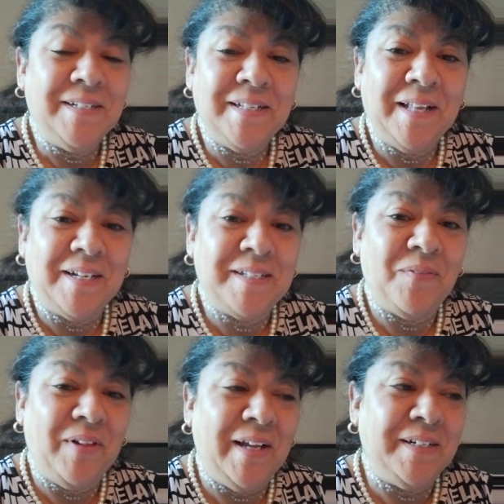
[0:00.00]
There's a lot of
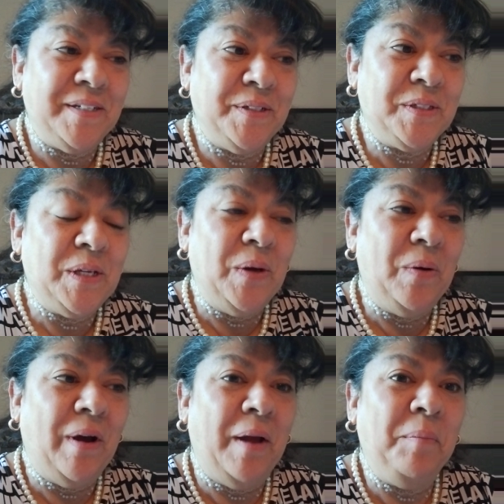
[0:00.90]
stuff I like to do.
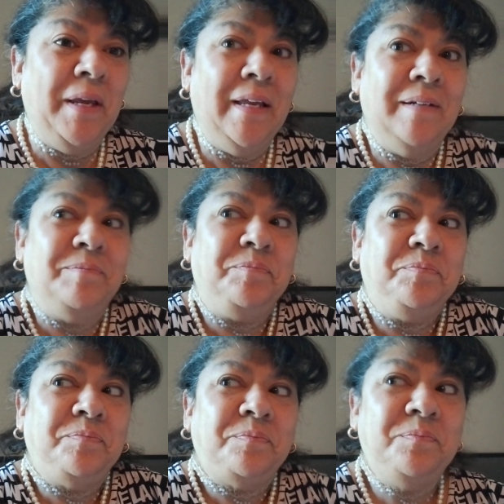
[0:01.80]
So, I mean,
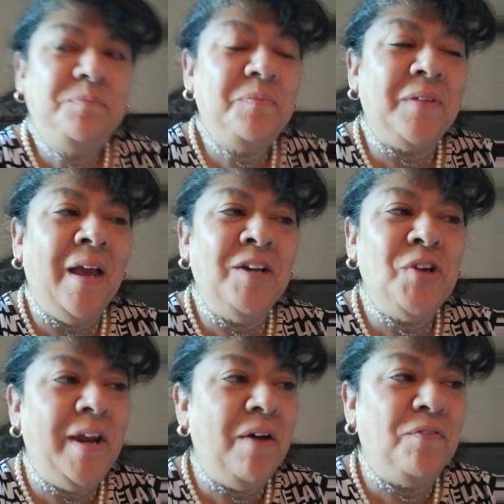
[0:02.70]
I
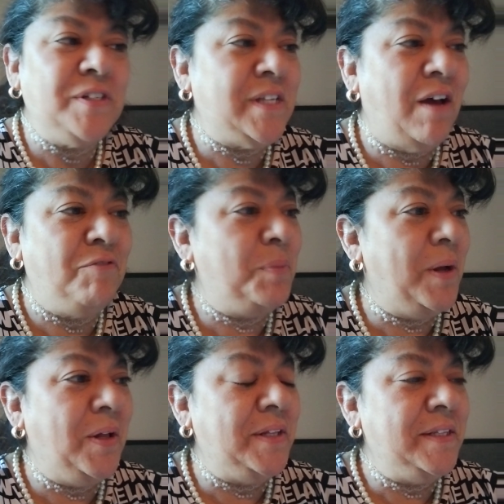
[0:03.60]
tried out for
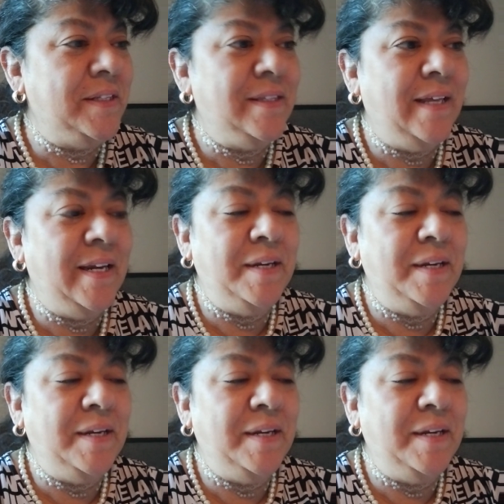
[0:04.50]
softball and they